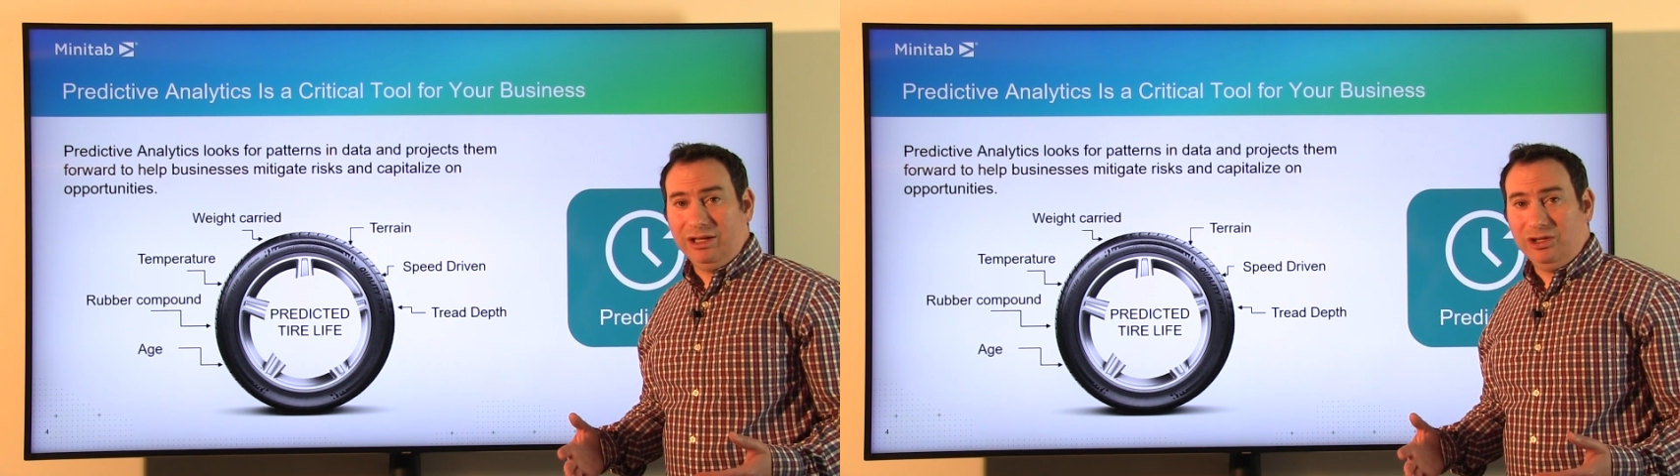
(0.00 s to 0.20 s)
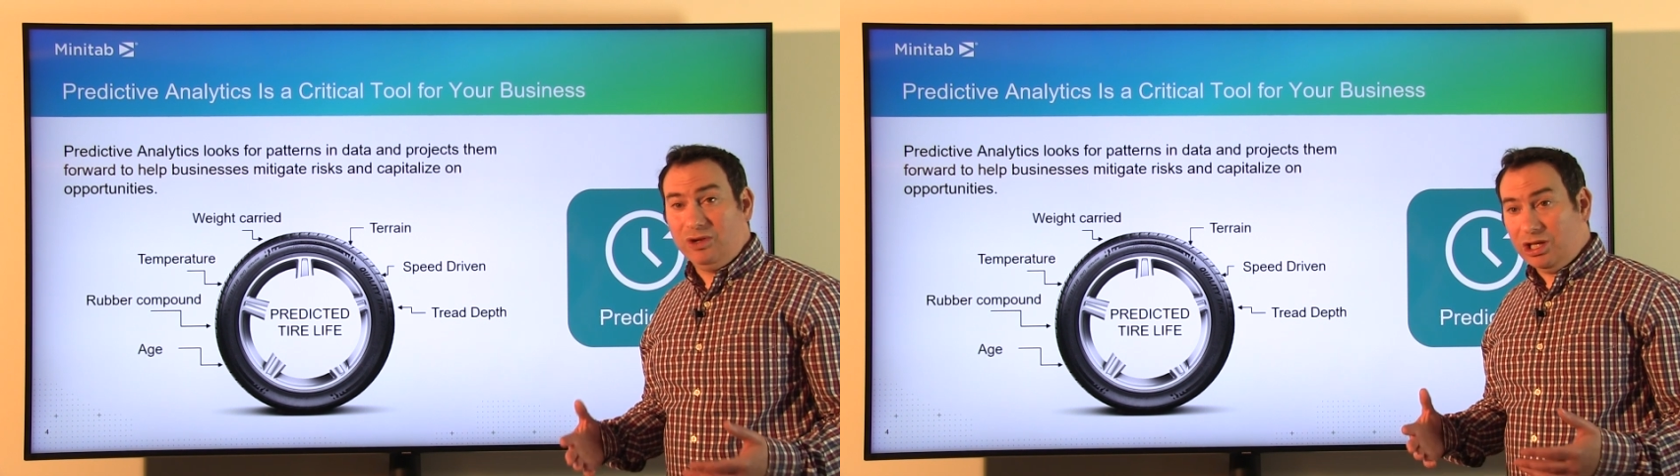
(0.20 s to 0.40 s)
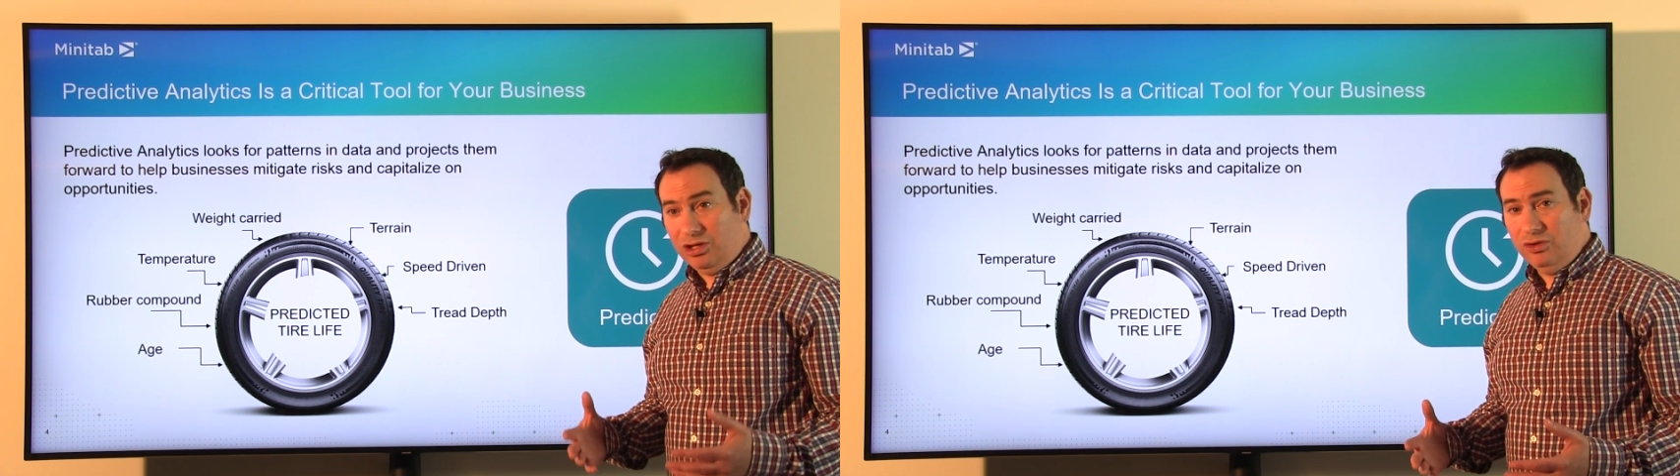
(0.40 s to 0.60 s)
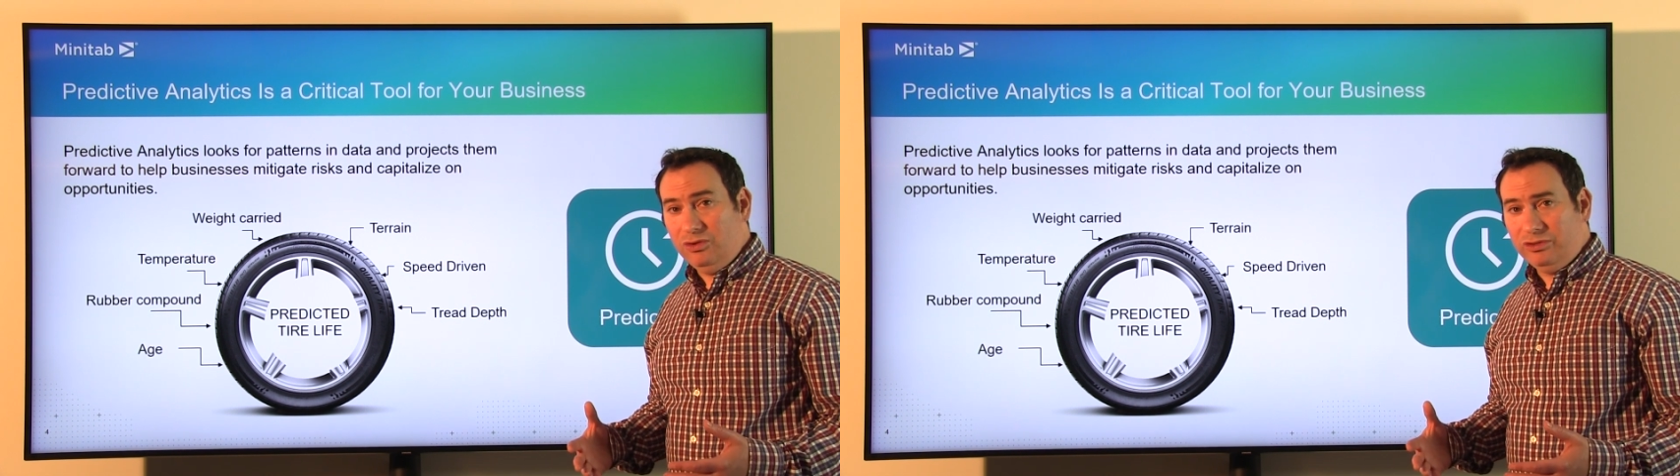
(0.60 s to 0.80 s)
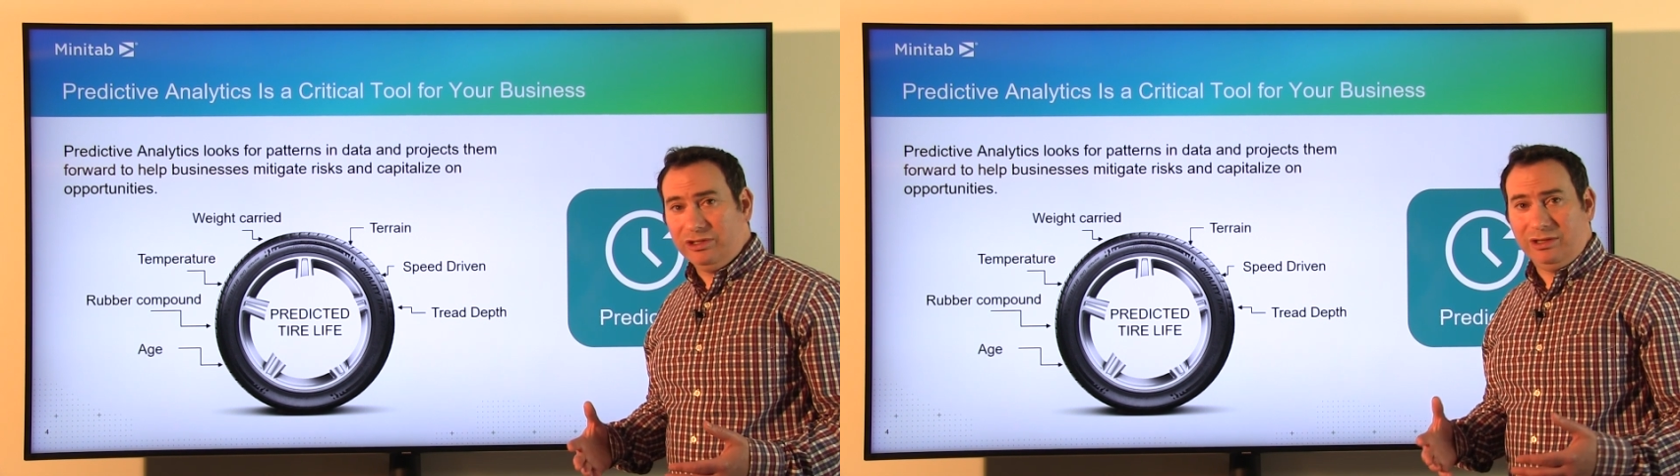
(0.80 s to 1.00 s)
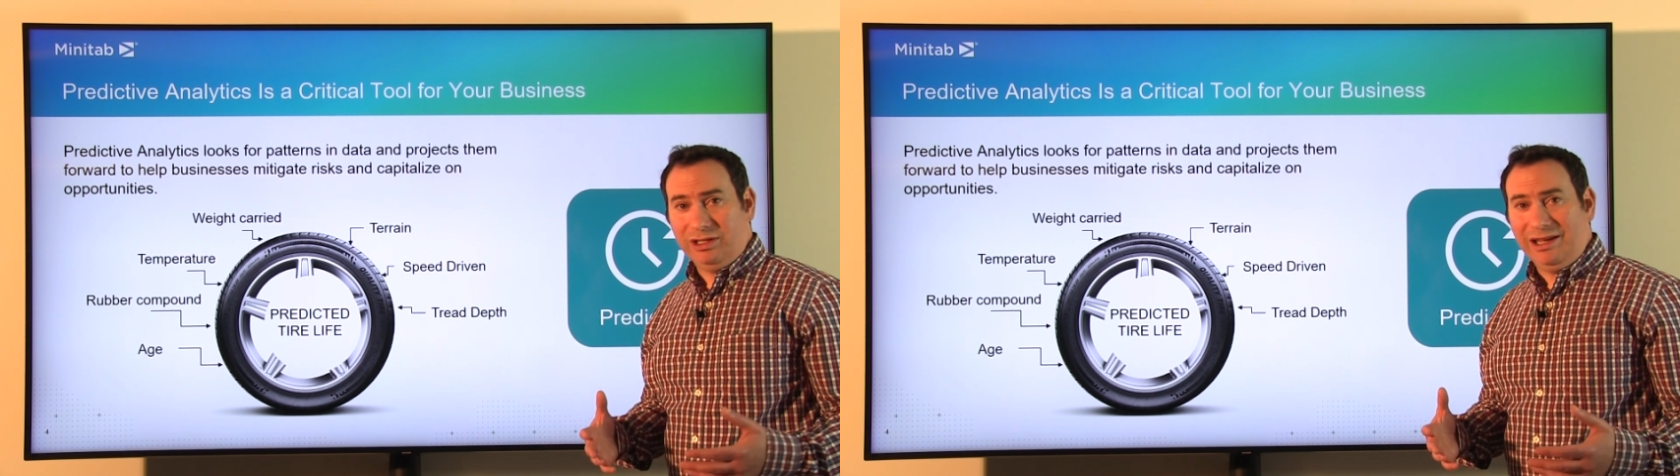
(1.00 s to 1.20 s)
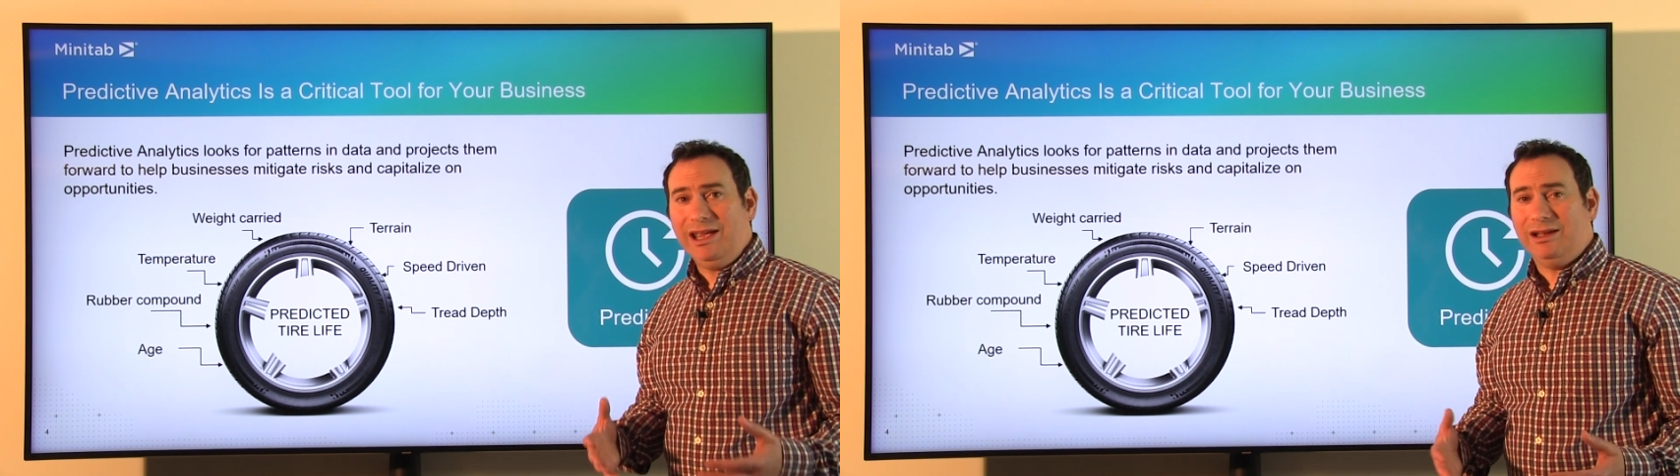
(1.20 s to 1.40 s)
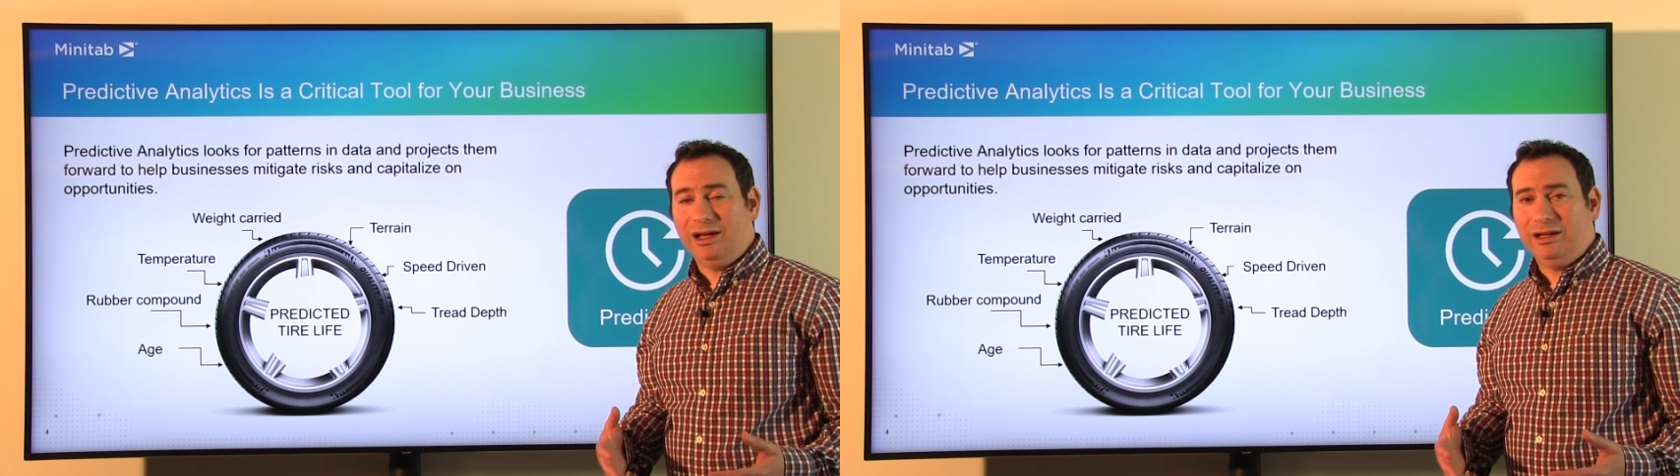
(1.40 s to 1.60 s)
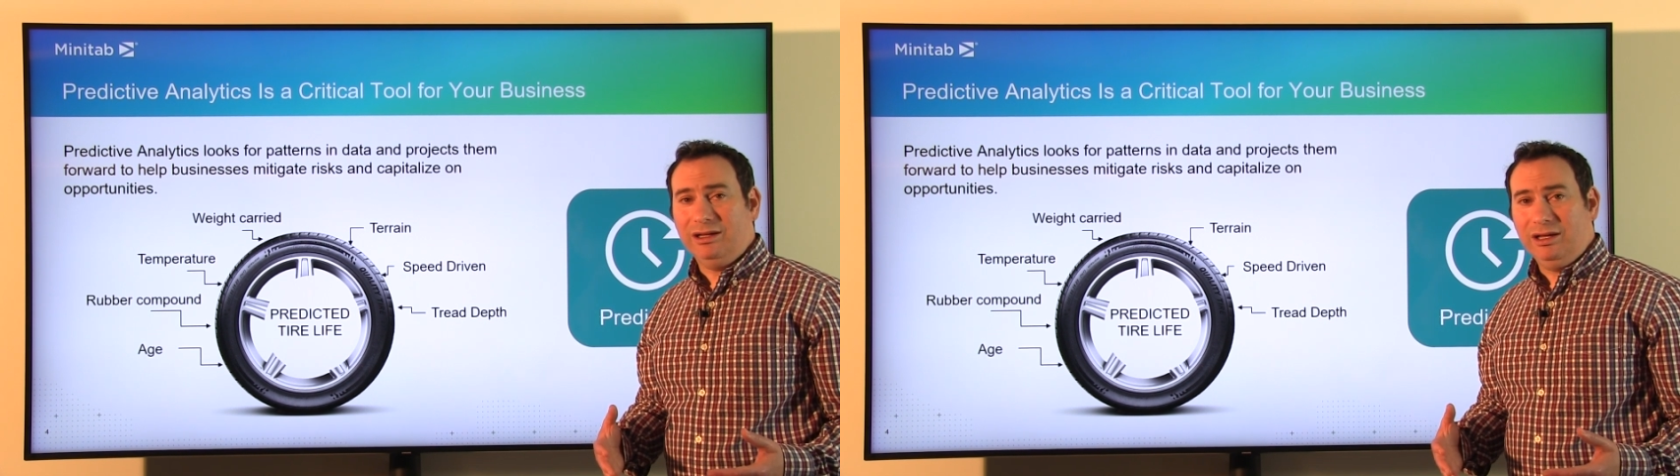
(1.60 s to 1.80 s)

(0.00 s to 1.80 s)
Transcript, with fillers: you can use the data